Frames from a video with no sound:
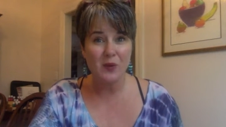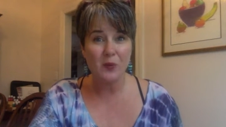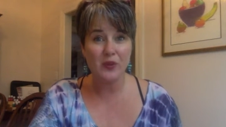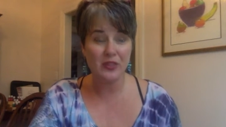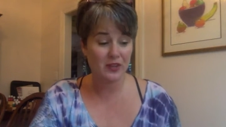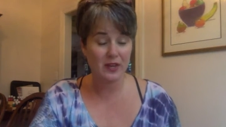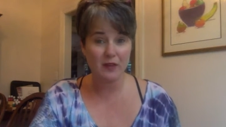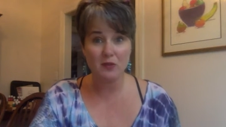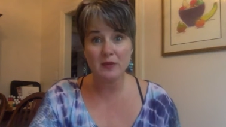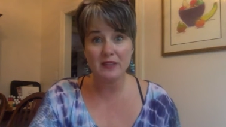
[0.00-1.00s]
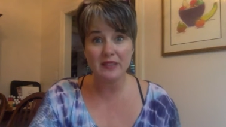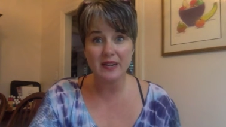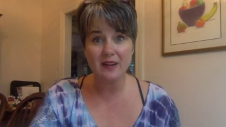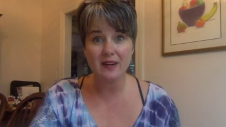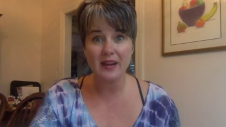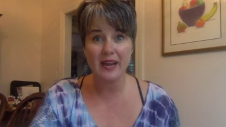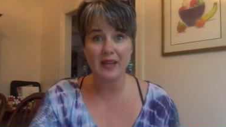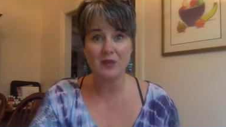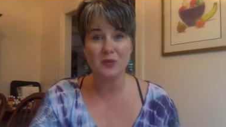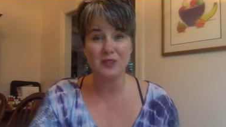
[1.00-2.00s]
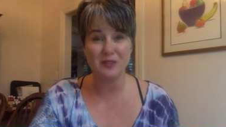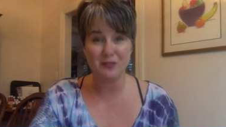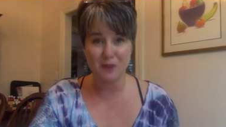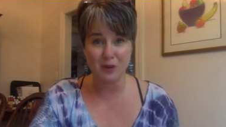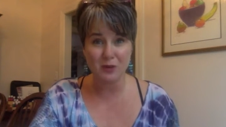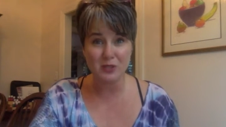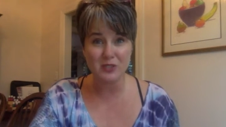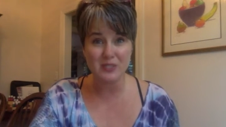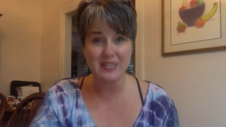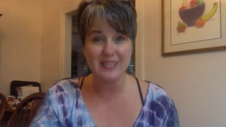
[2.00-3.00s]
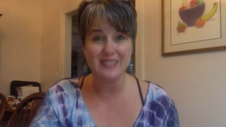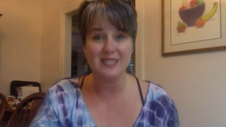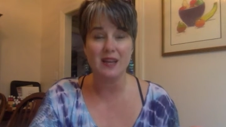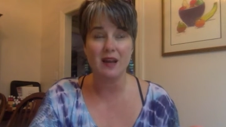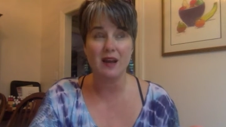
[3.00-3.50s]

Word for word: with the government there and with the farmers is